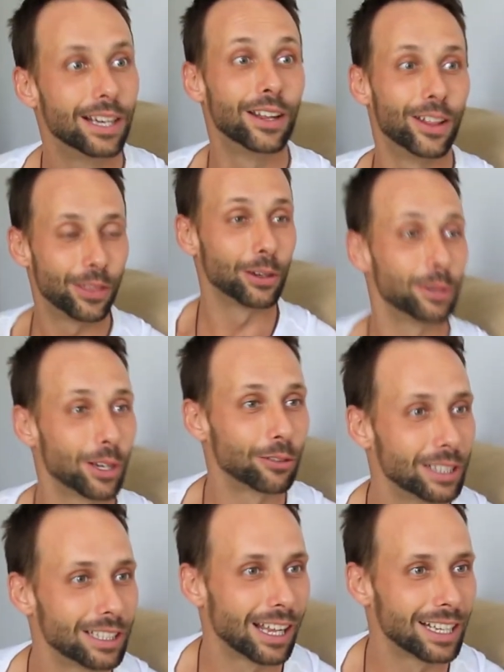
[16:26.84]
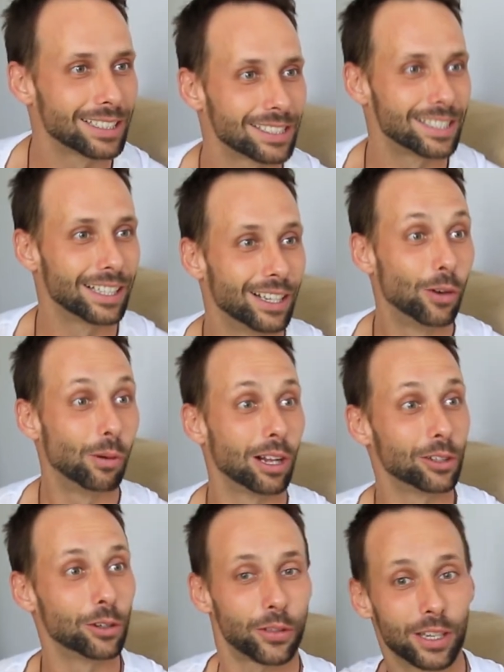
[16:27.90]
The thing we don't realize is that
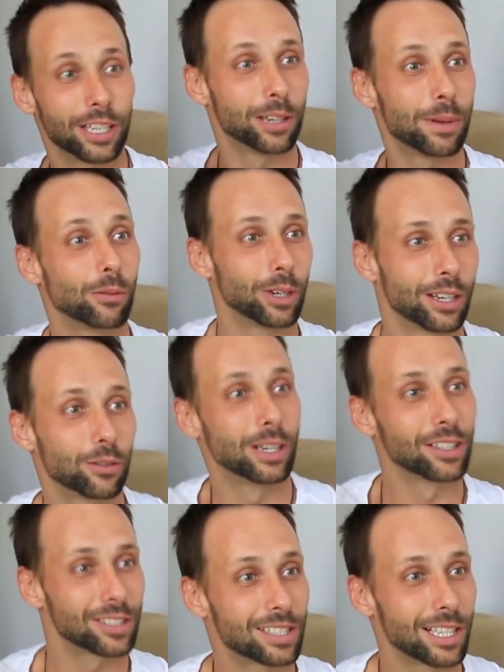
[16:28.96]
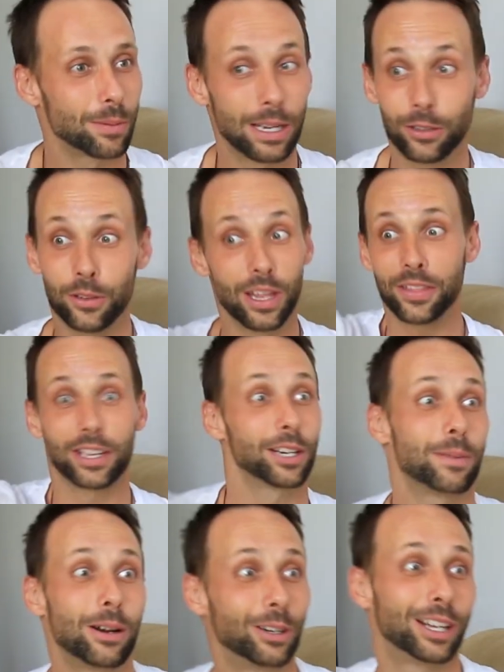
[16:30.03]
while you're thinking about what everyone else is thinking about you, they're thinking
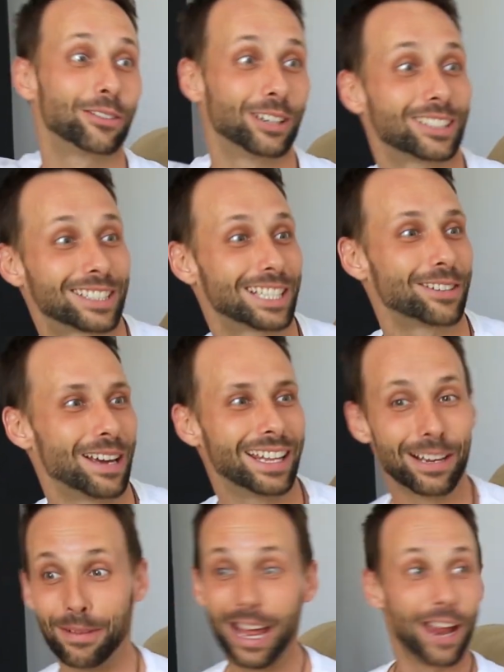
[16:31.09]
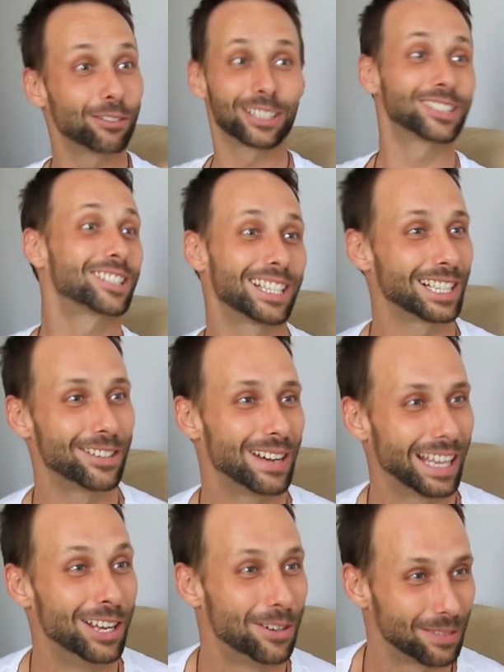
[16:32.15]
about what everyone else is thinking about them. Everyone's just thinking
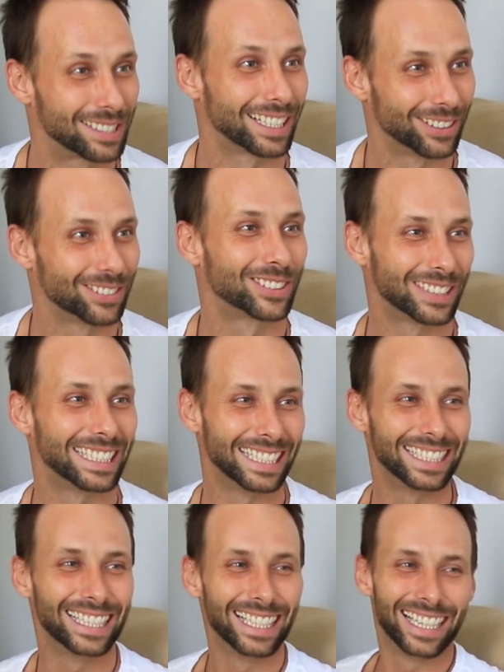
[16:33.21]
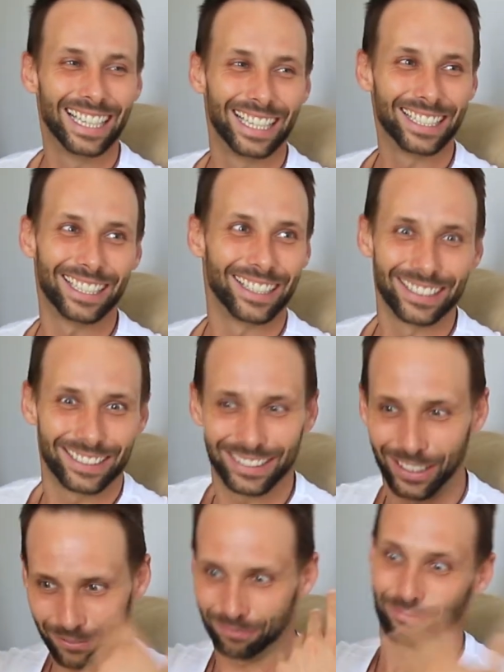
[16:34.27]
about themselves, really. You know,
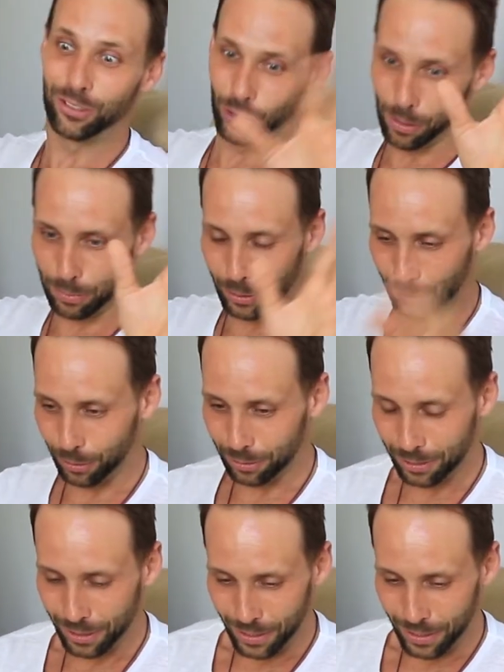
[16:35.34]
so drop it all.